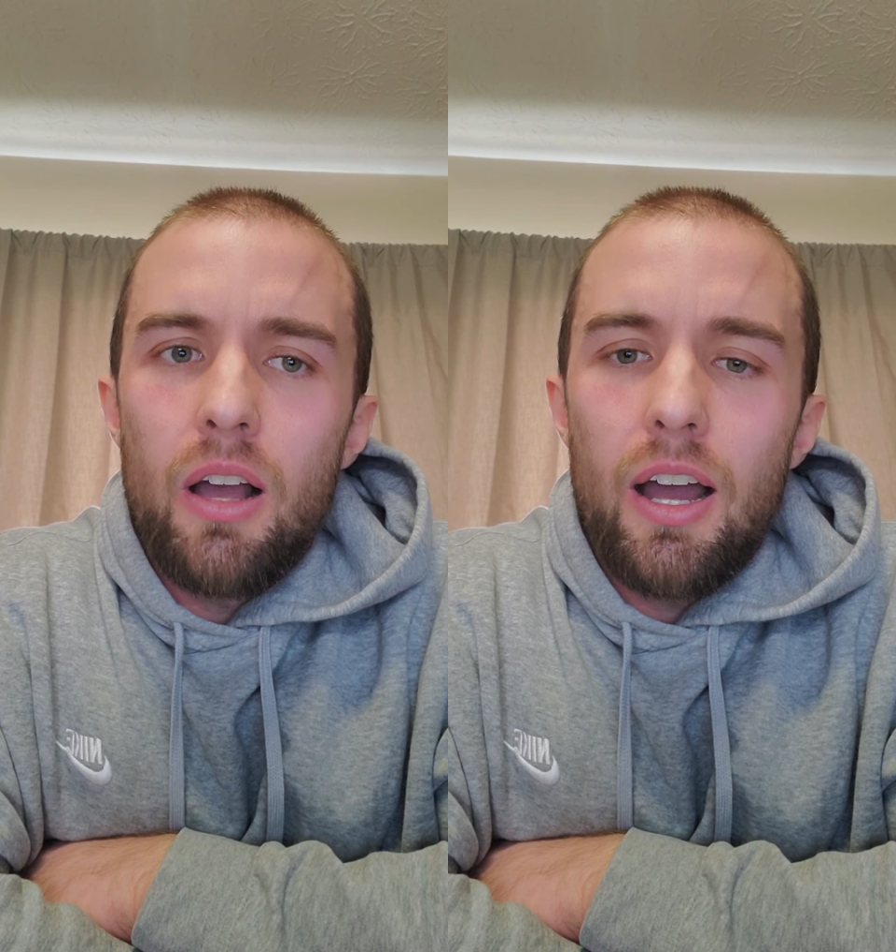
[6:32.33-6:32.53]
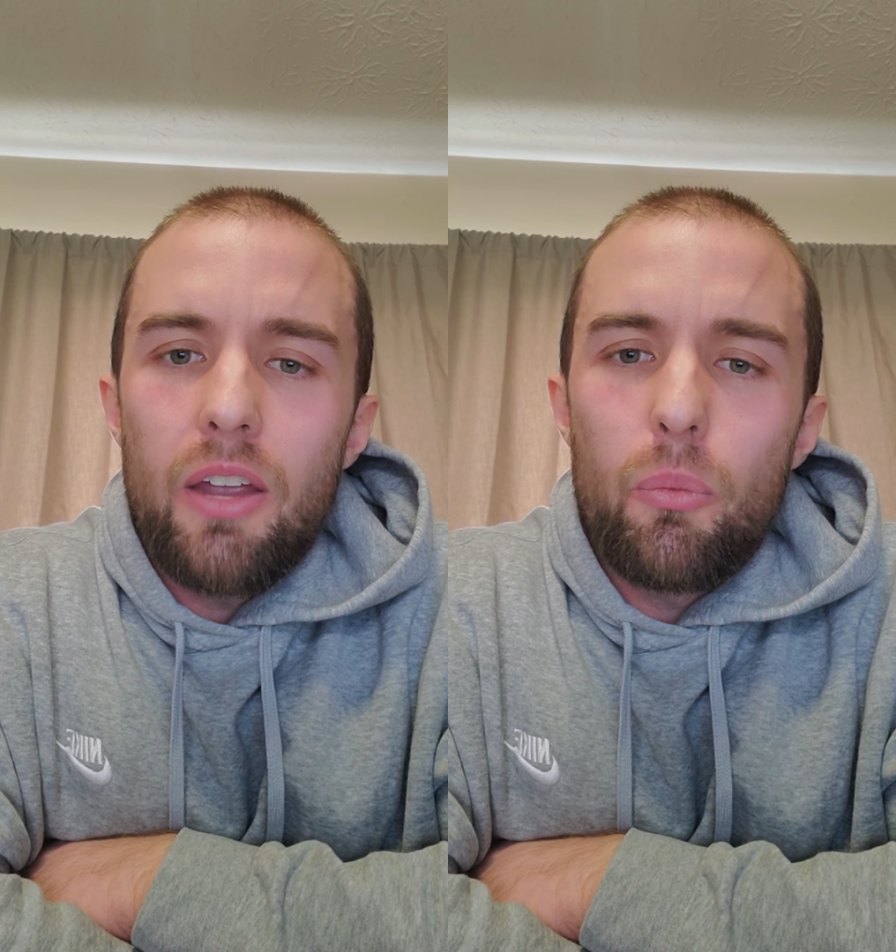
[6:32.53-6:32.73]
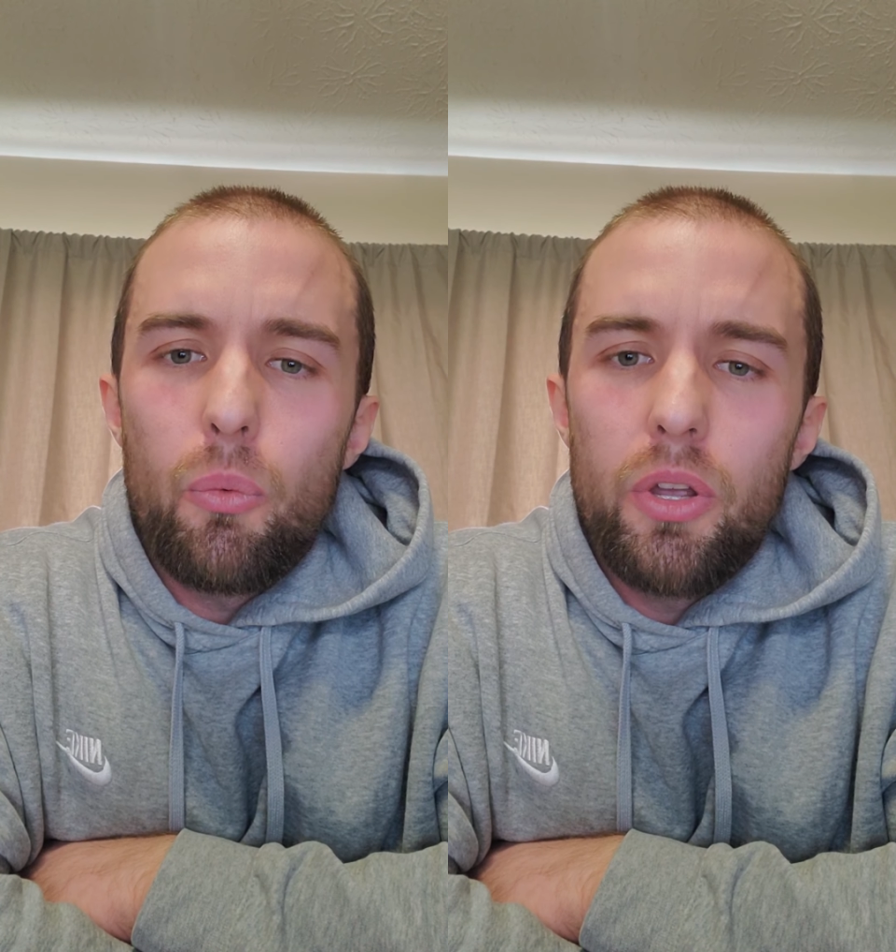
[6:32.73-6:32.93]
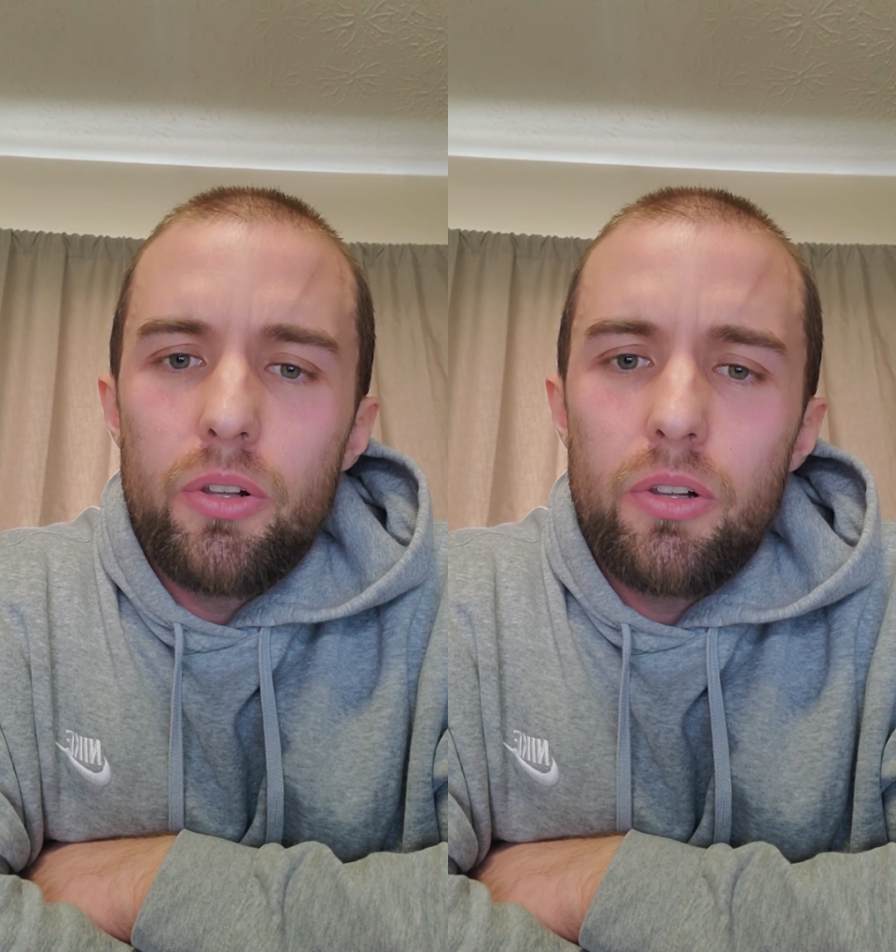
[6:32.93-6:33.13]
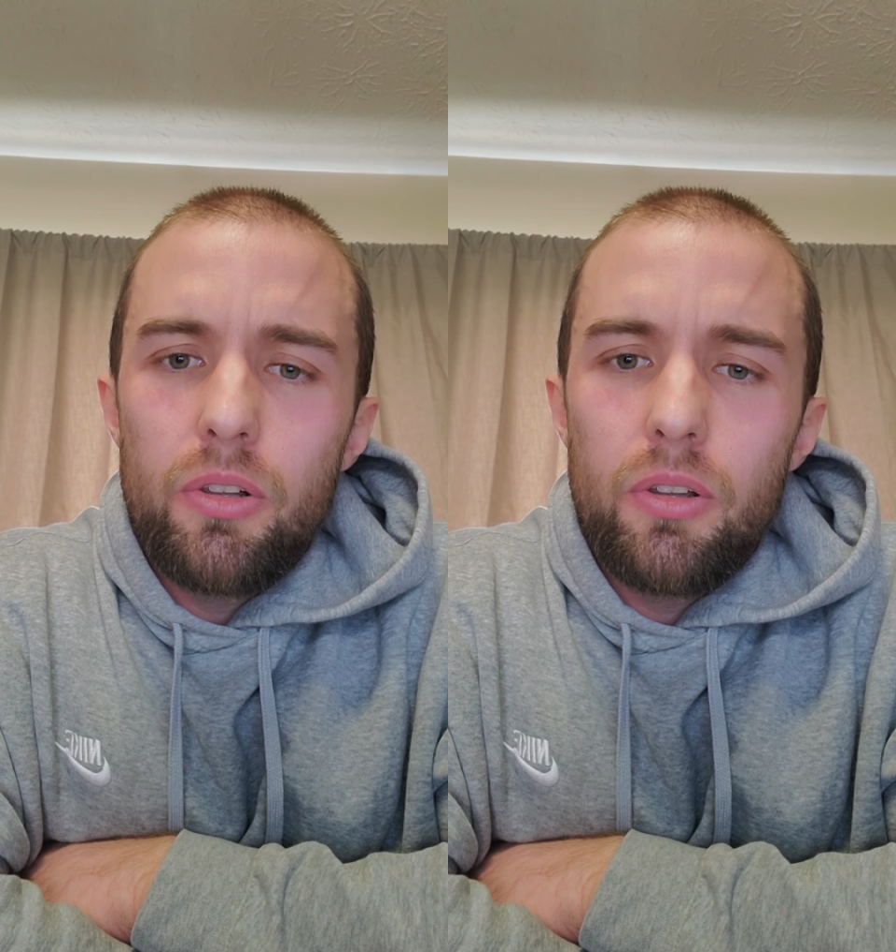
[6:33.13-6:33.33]
I
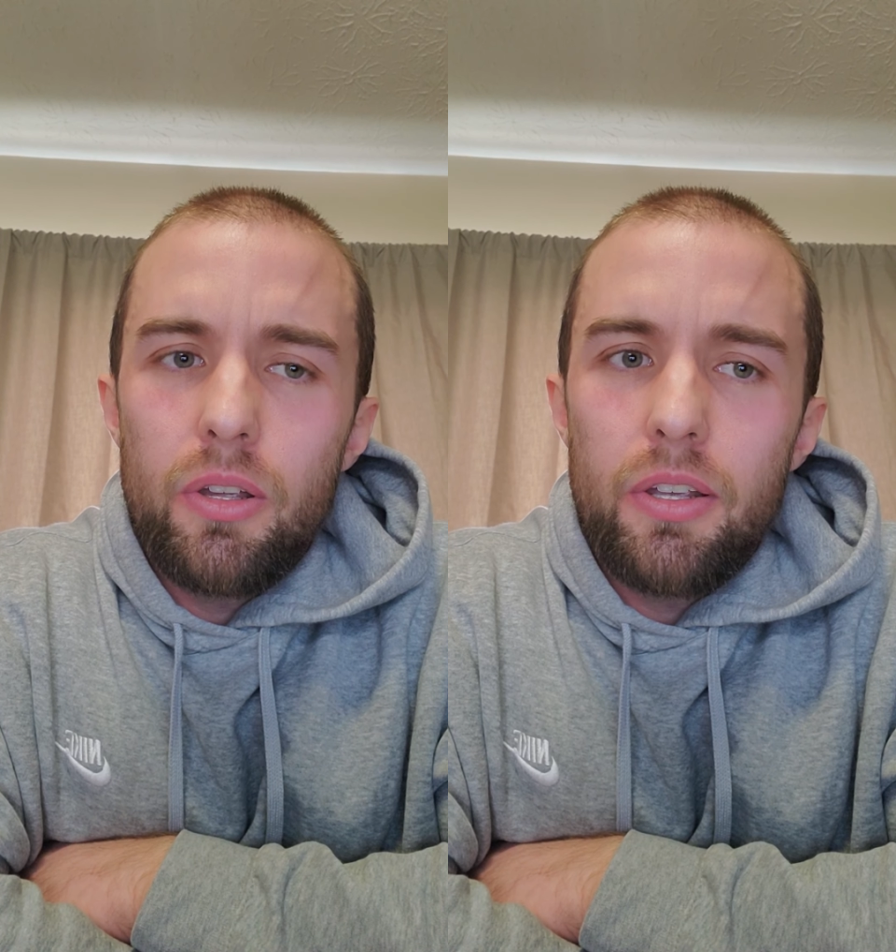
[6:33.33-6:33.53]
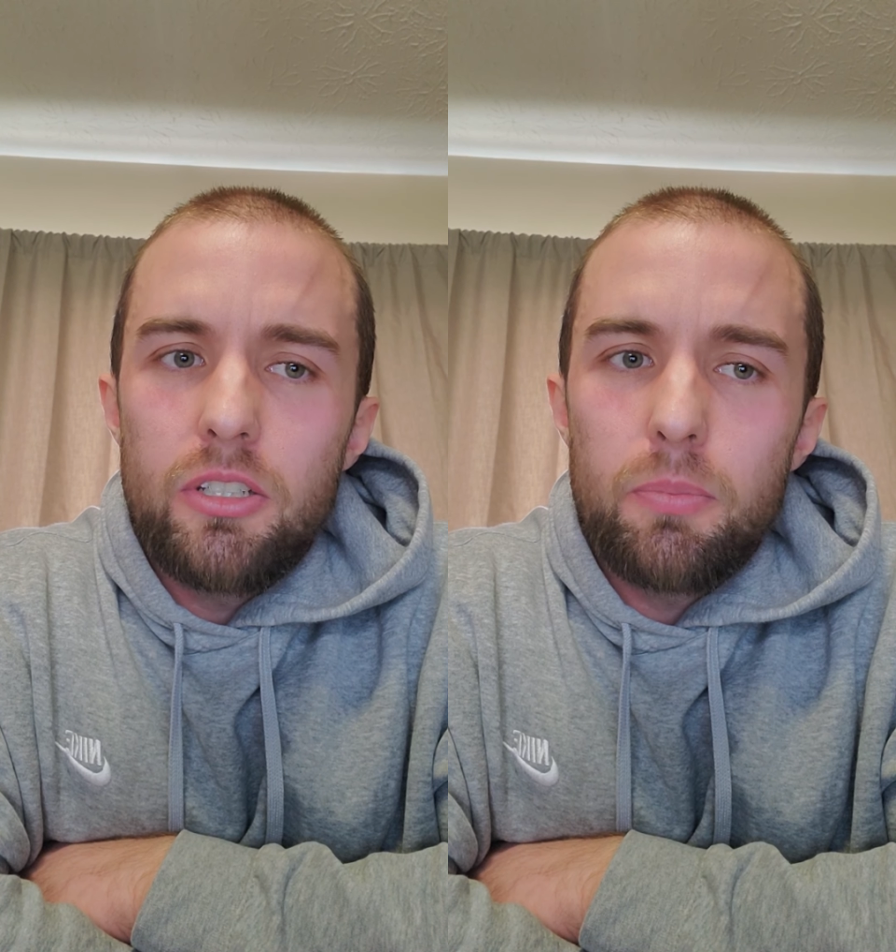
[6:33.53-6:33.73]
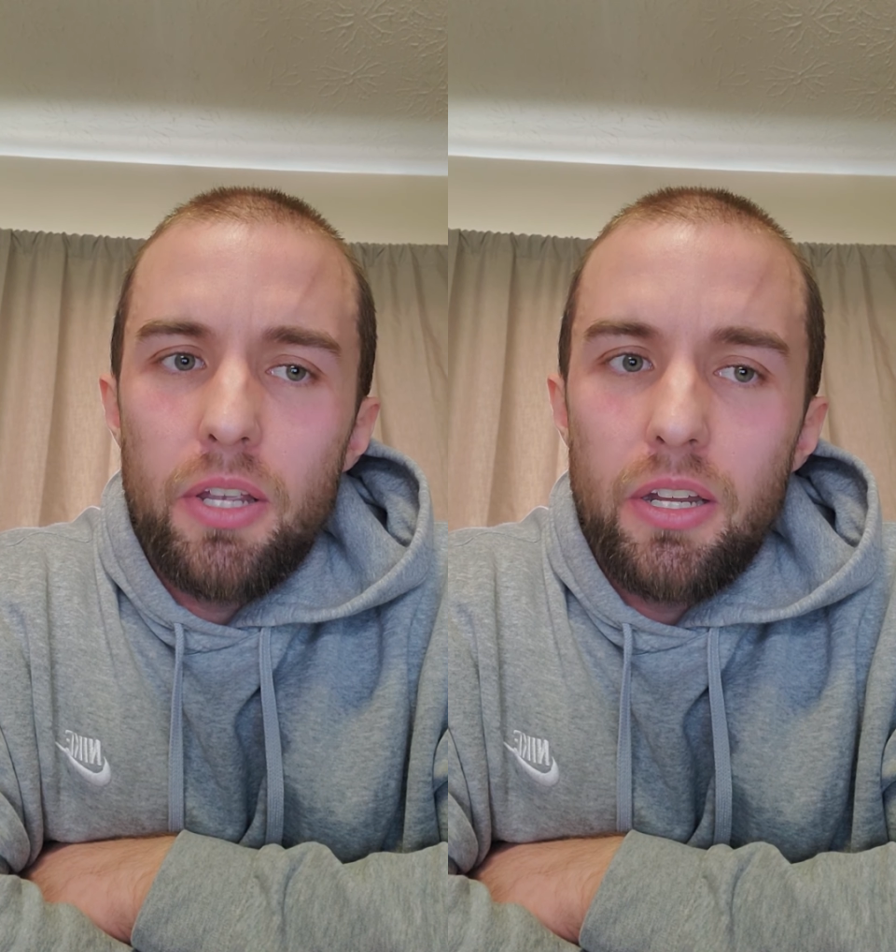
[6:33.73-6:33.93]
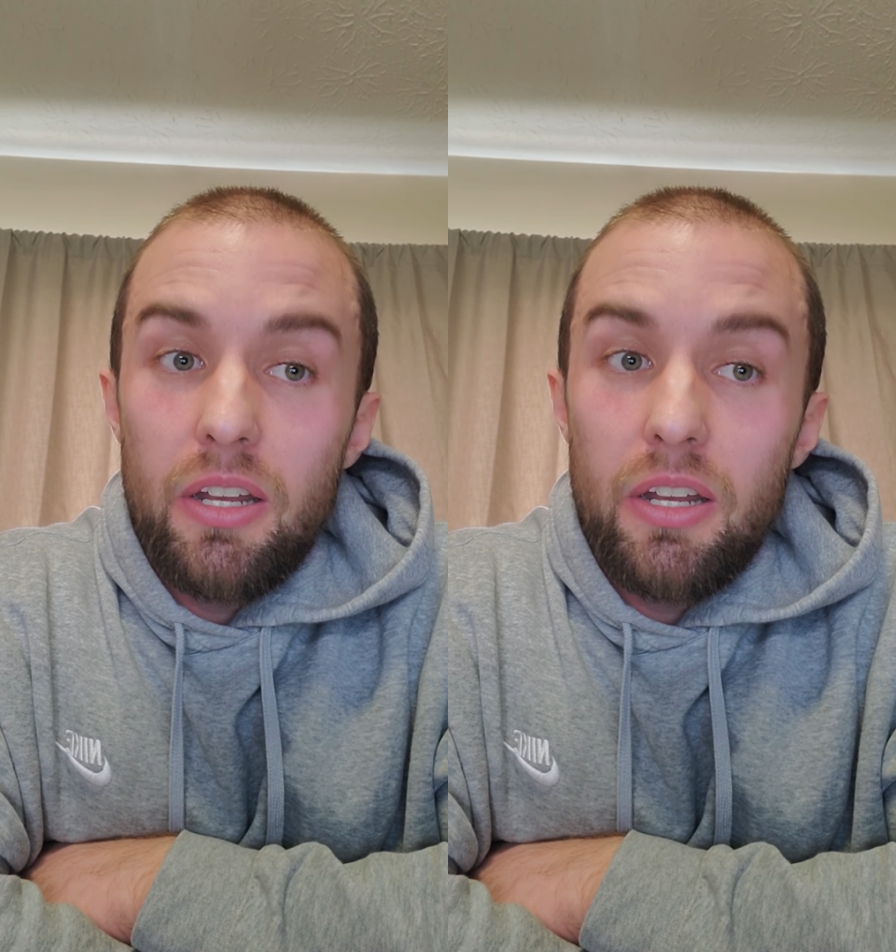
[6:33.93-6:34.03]
will explain